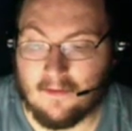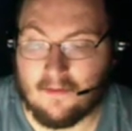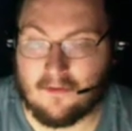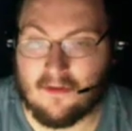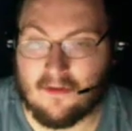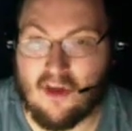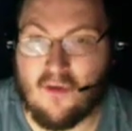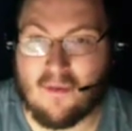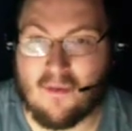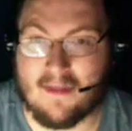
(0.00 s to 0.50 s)

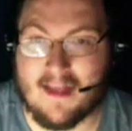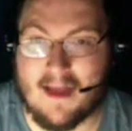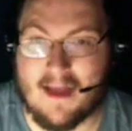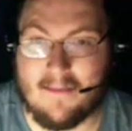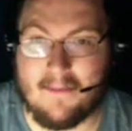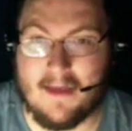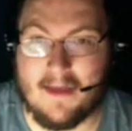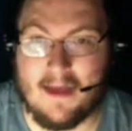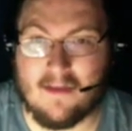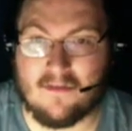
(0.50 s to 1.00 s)
So with that
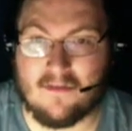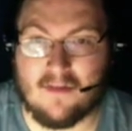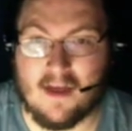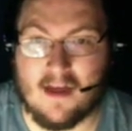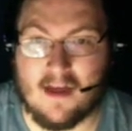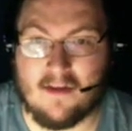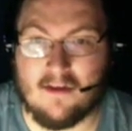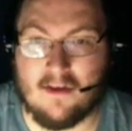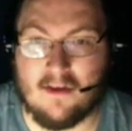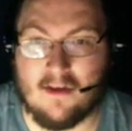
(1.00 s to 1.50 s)
being
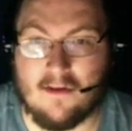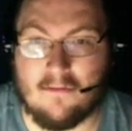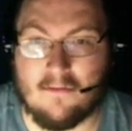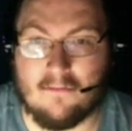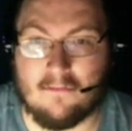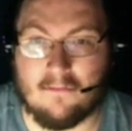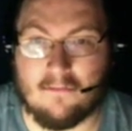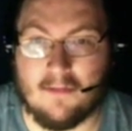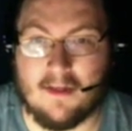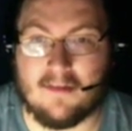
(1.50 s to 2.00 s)
said,
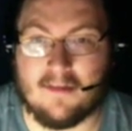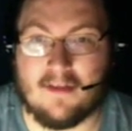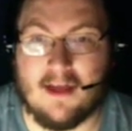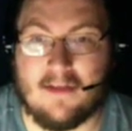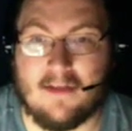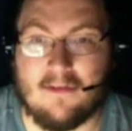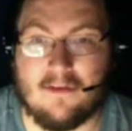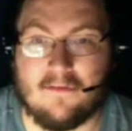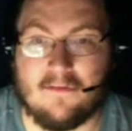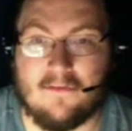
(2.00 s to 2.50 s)
as I
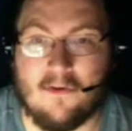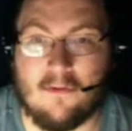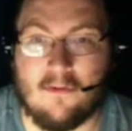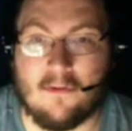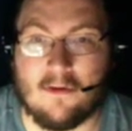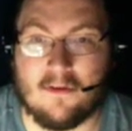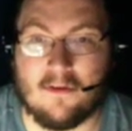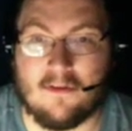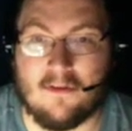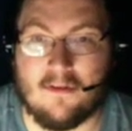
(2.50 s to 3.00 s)
look
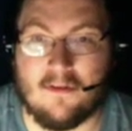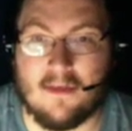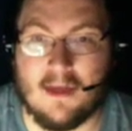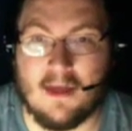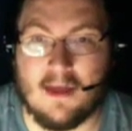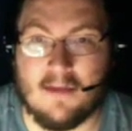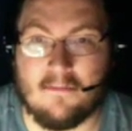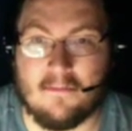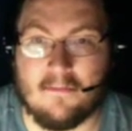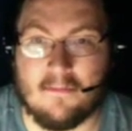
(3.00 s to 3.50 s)
forward to
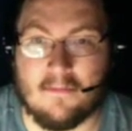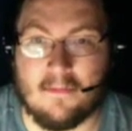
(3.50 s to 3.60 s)
the